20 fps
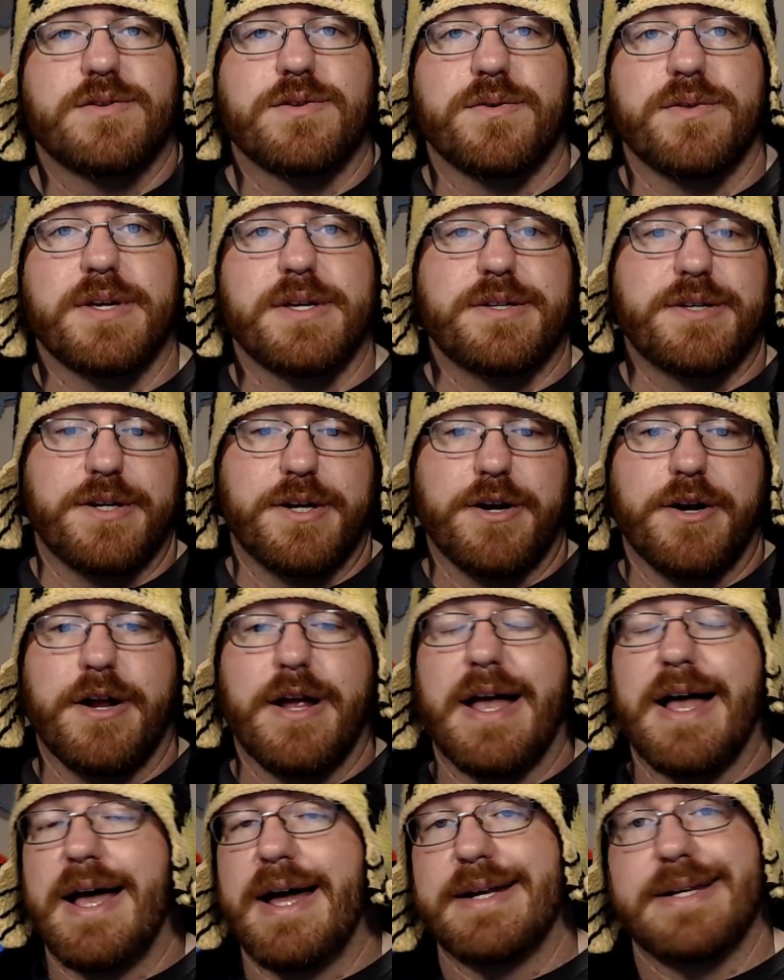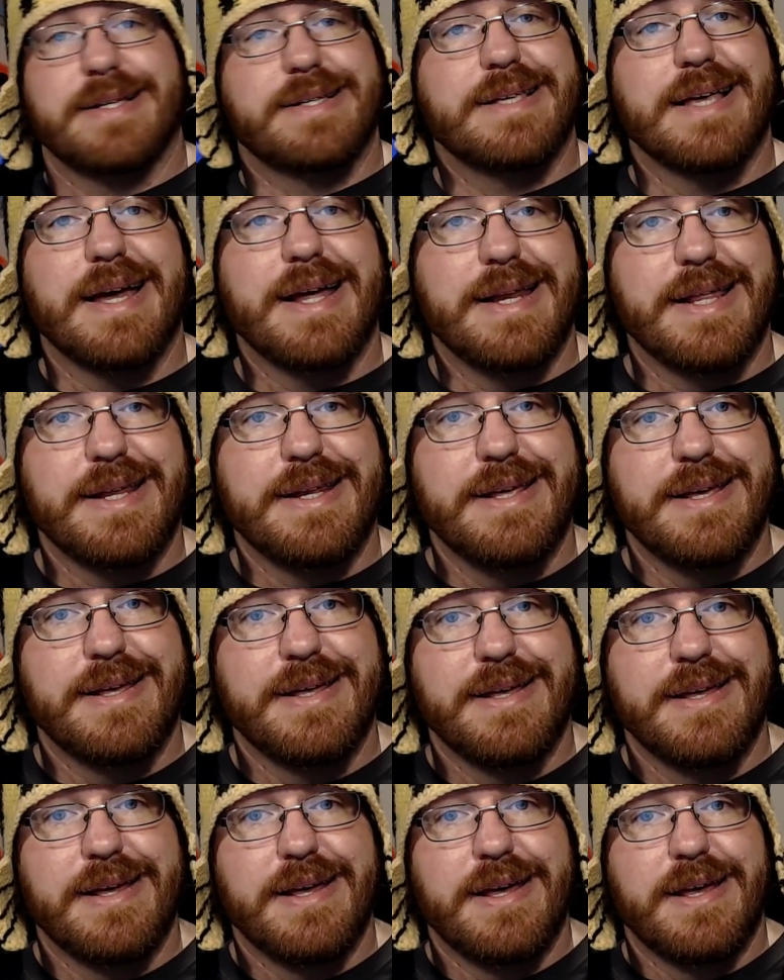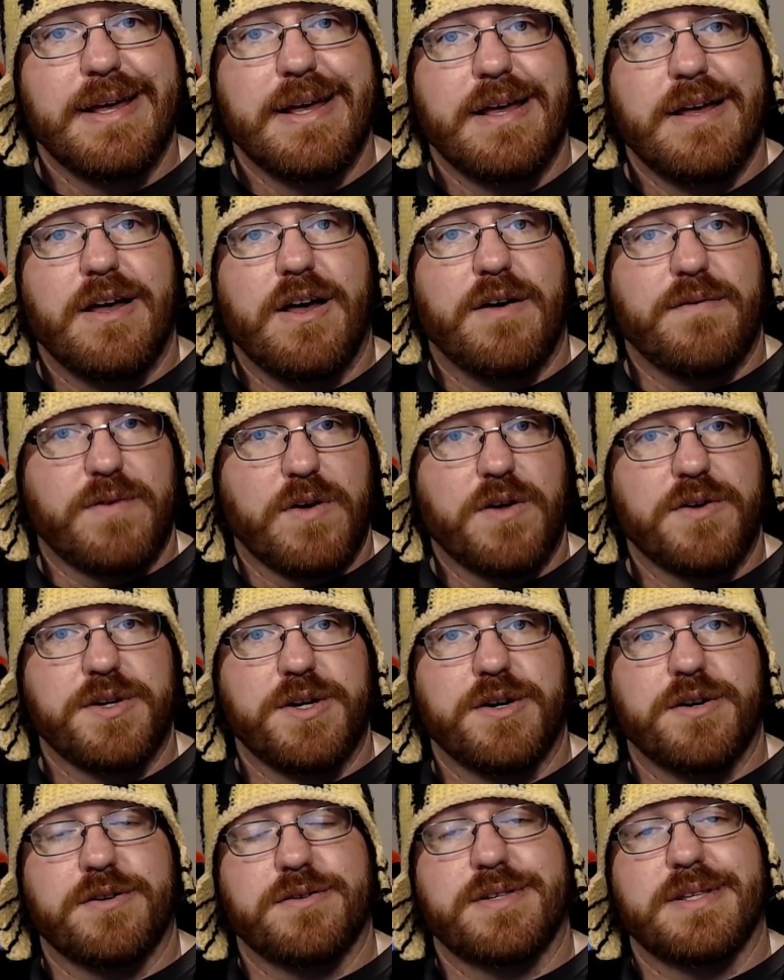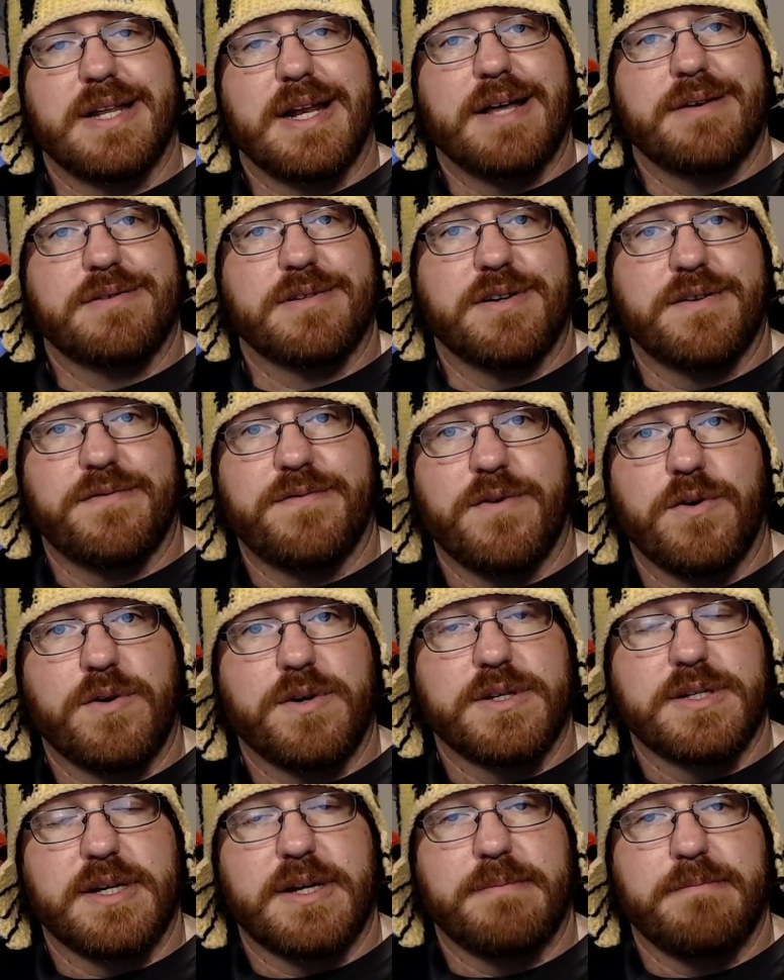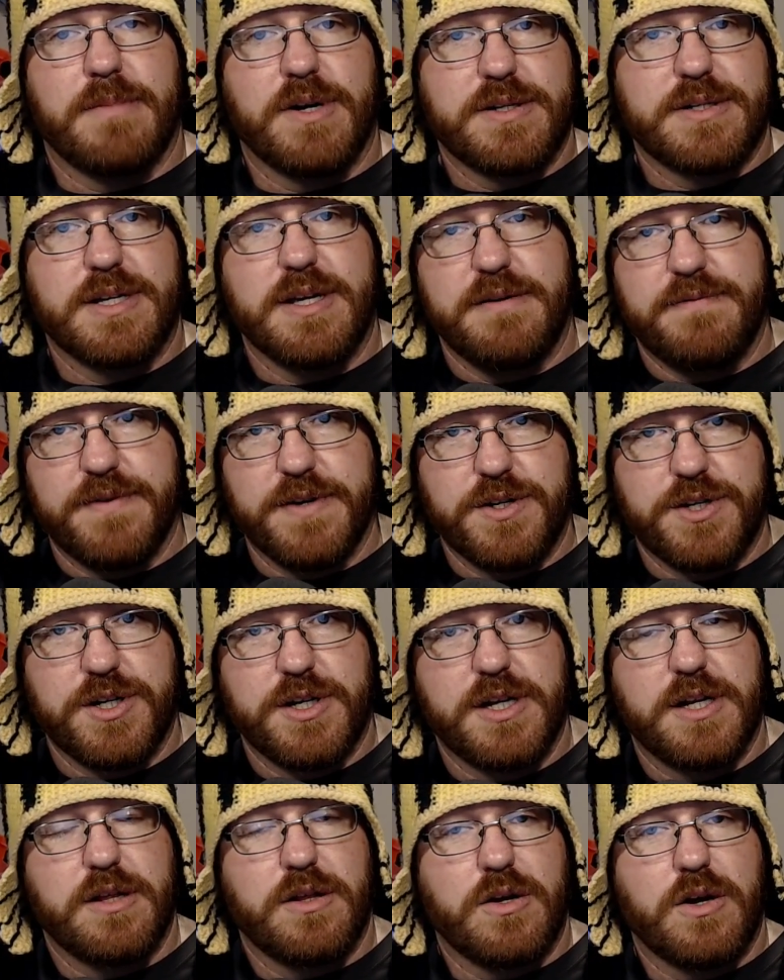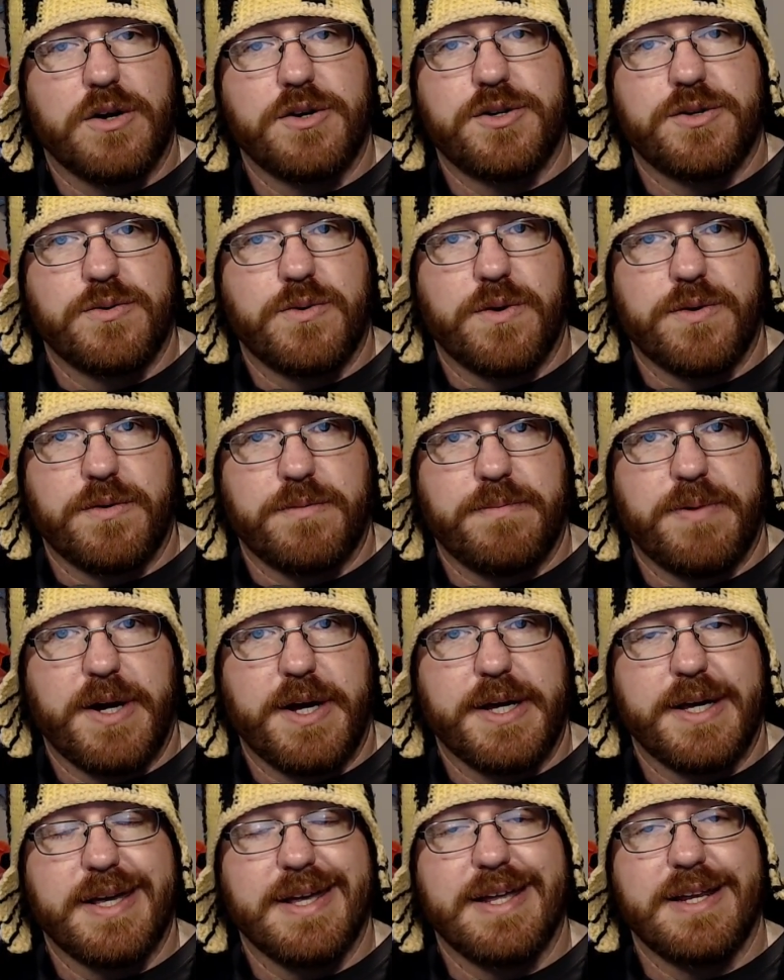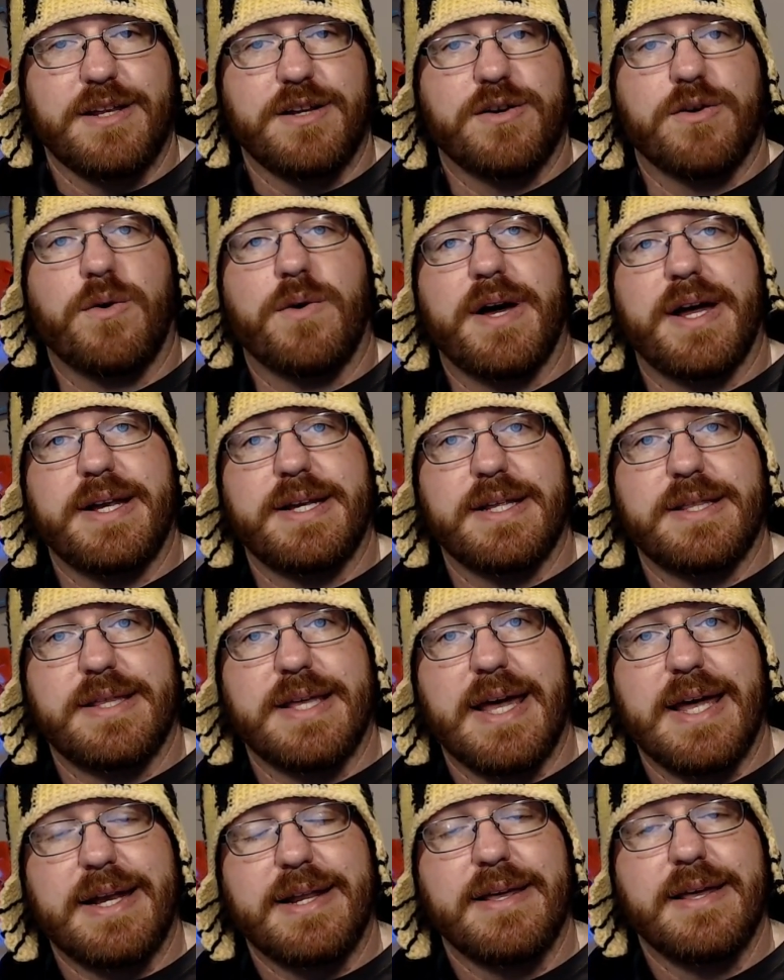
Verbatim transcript: this year, I decided, of all years, that I was going to focus on musky fishing and large northern pike. And you know why I did that?